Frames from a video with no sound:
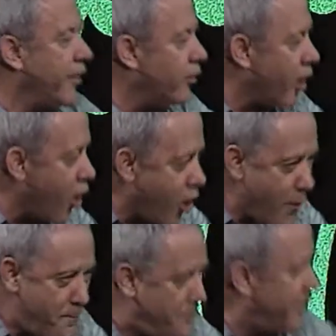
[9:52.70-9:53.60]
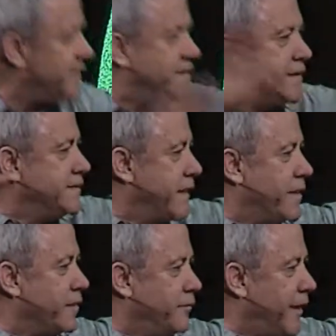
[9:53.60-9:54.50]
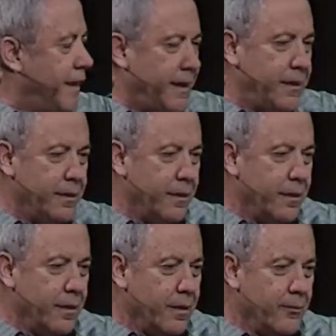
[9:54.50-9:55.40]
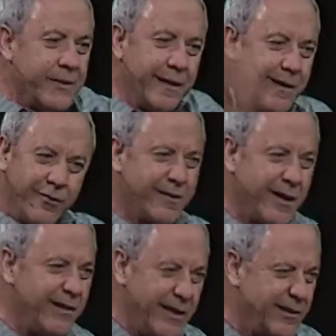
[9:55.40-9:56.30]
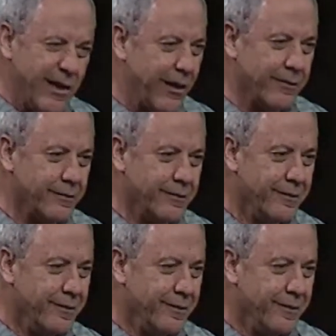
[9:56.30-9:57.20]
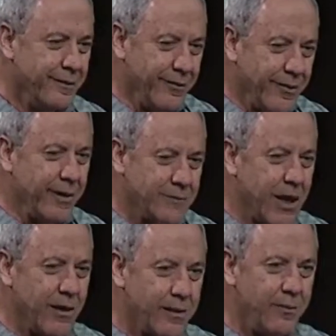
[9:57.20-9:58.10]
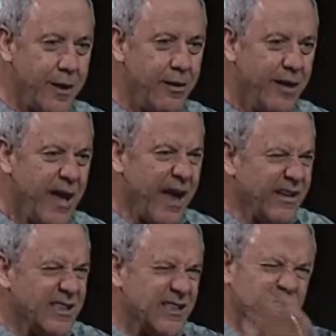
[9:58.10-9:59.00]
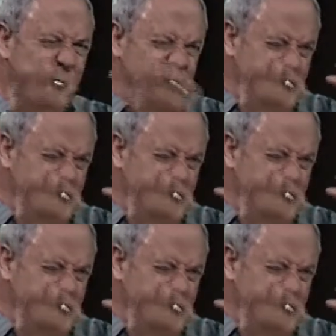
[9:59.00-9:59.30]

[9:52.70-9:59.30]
they're busy as they can be, but they never get anything done. You know what I'm talking about? And you just go,